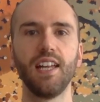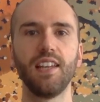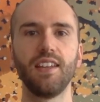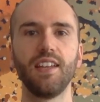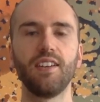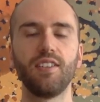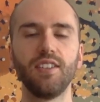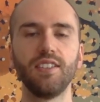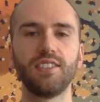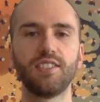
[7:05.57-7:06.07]

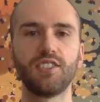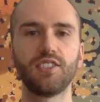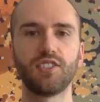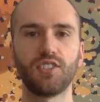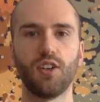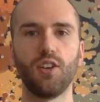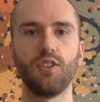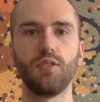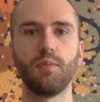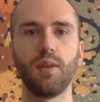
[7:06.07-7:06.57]
There is
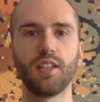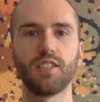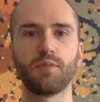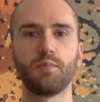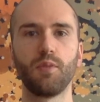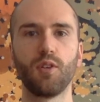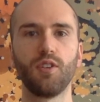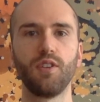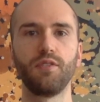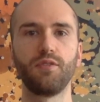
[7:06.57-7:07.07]
so much
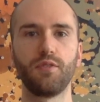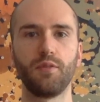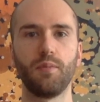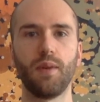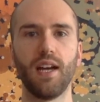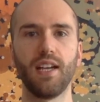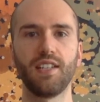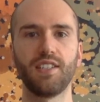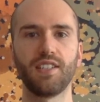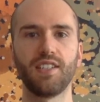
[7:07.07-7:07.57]
more
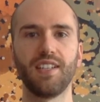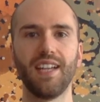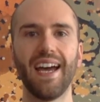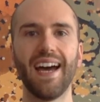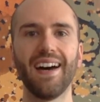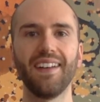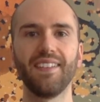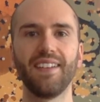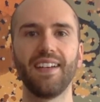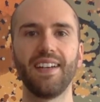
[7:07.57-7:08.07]
information
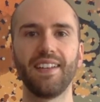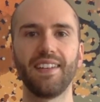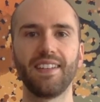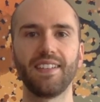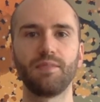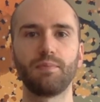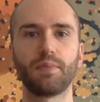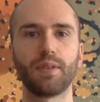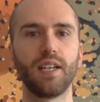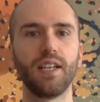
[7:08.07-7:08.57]
out there
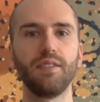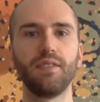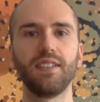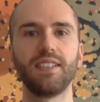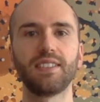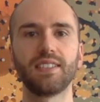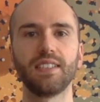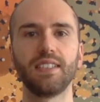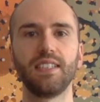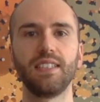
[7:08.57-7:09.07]
that
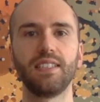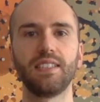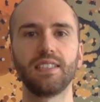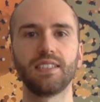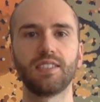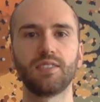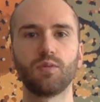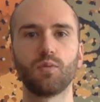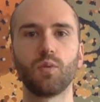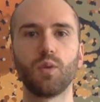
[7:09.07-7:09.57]
previously
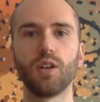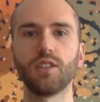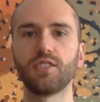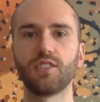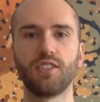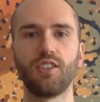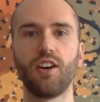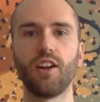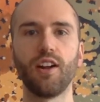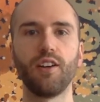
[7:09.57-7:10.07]
just was
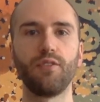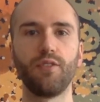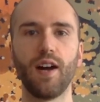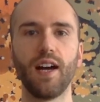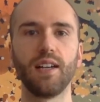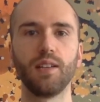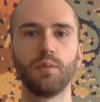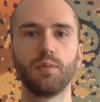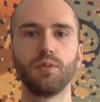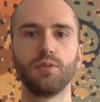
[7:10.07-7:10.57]
not
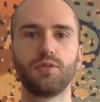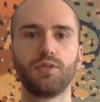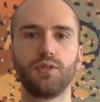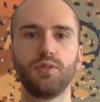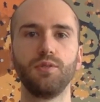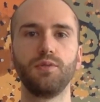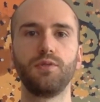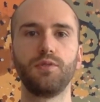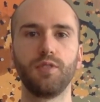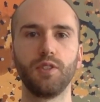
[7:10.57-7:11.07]
available to
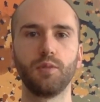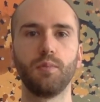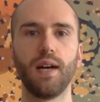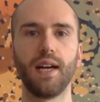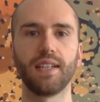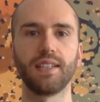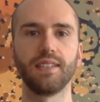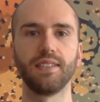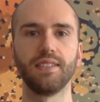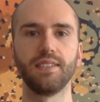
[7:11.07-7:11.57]

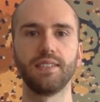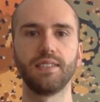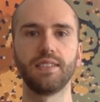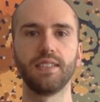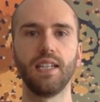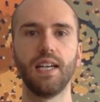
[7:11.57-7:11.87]
filmmakers.